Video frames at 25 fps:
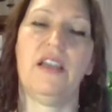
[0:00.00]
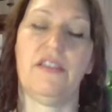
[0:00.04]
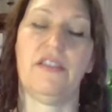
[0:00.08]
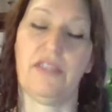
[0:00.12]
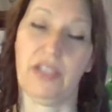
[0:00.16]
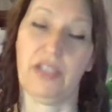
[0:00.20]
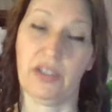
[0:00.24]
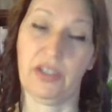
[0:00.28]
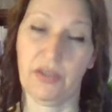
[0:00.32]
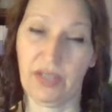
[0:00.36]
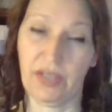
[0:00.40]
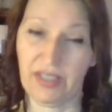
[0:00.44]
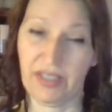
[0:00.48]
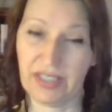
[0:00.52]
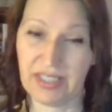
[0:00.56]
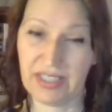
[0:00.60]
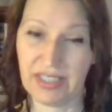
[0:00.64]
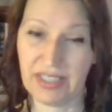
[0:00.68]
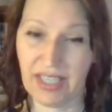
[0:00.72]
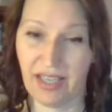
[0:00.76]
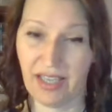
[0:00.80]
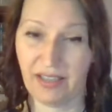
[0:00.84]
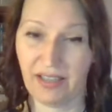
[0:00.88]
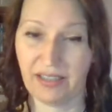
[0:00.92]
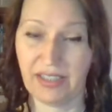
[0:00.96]
figuring
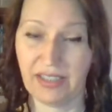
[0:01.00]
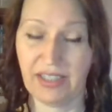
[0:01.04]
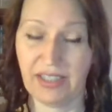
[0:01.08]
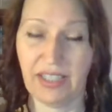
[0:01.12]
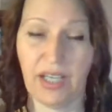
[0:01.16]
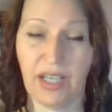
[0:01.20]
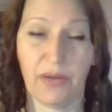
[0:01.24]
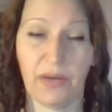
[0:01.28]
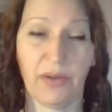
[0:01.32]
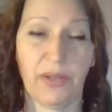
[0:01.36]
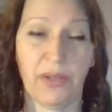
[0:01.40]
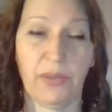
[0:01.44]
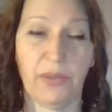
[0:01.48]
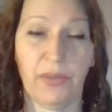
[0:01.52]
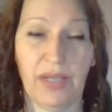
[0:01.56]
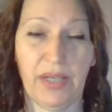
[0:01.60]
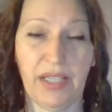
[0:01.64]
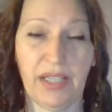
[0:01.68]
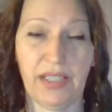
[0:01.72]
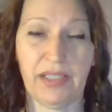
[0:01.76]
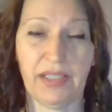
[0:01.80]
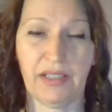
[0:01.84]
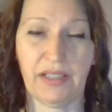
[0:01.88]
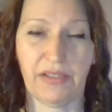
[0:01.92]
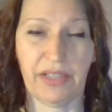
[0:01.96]
this out in our own
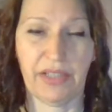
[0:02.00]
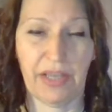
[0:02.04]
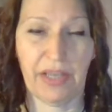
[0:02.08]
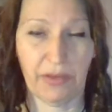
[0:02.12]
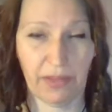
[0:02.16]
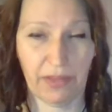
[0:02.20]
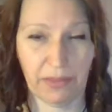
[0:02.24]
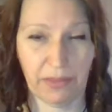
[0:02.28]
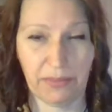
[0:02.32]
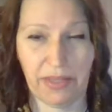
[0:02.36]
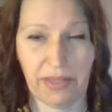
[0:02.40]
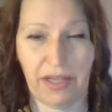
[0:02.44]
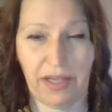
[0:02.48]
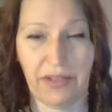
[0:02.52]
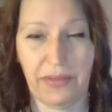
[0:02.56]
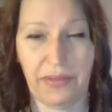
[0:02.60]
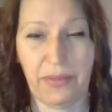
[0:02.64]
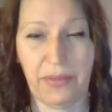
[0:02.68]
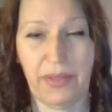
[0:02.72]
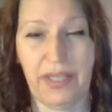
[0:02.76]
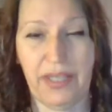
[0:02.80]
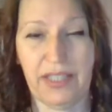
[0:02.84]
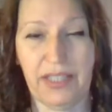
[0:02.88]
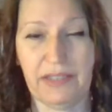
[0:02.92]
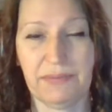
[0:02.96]
way, on our own
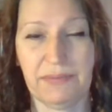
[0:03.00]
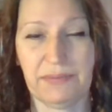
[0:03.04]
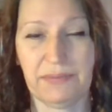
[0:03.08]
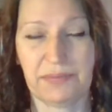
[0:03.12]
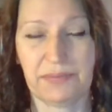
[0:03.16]
pathway.